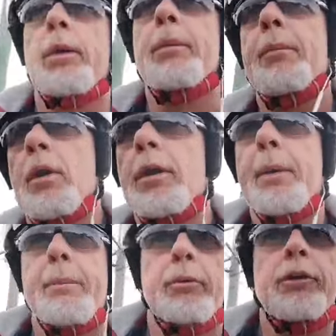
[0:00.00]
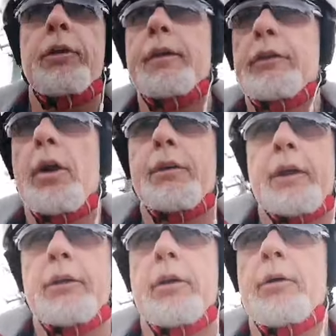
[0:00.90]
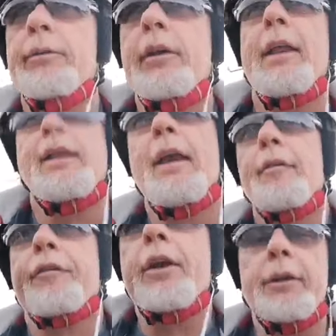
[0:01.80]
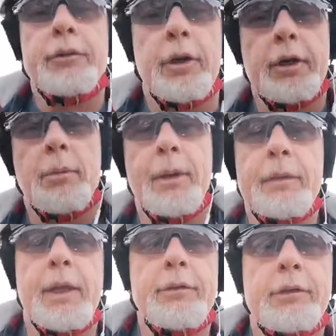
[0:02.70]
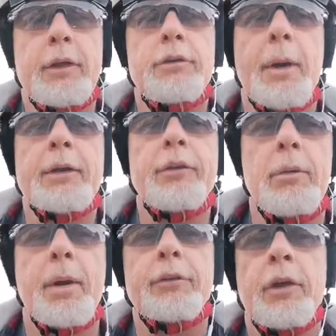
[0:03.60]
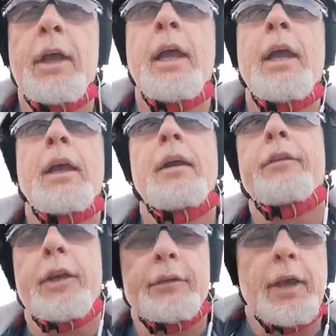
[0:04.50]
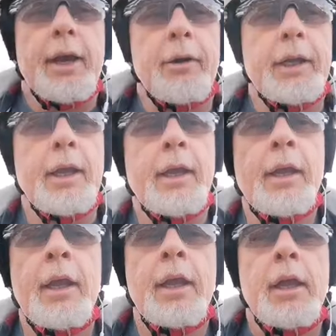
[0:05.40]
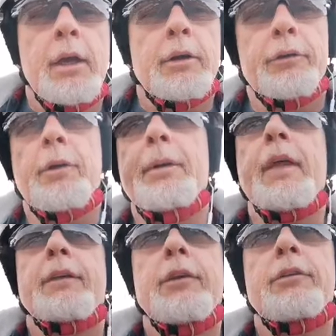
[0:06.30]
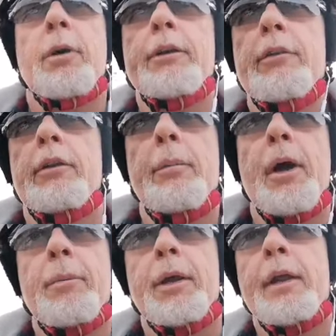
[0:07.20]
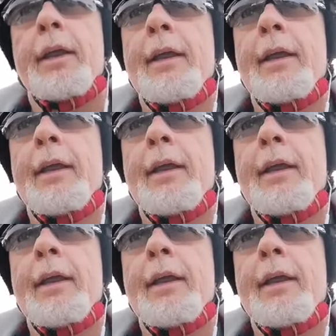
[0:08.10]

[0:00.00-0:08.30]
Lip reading: of women, but a lot of people do this, guys and girls. Philly's got a comment there. She says, you make so much sense, Harry, because I'm in that situation at the moment.